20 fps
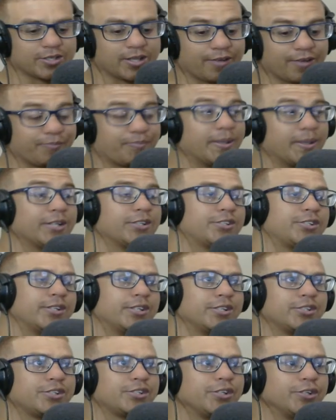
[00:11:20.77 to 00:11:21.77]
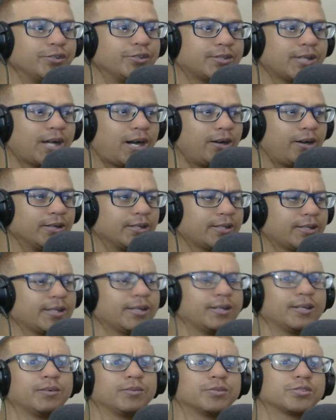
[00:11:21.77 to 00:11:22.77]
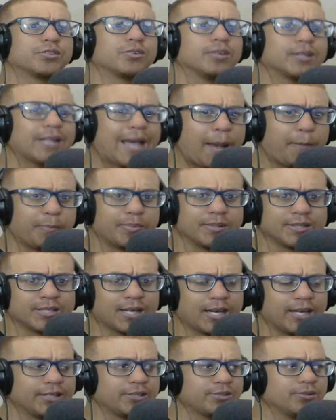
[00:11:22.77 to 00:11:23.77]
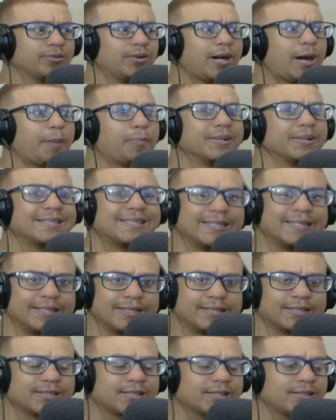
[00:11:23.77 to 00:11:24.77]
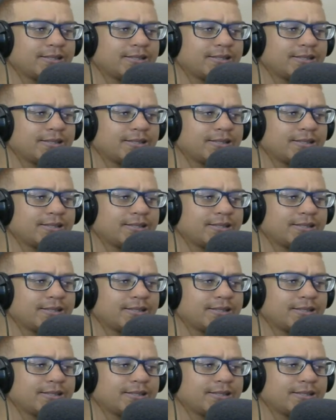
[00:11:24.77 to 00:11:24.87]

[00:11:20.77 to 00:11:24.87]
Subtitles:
they've been to this new town. I think it was called Appetite or Appetite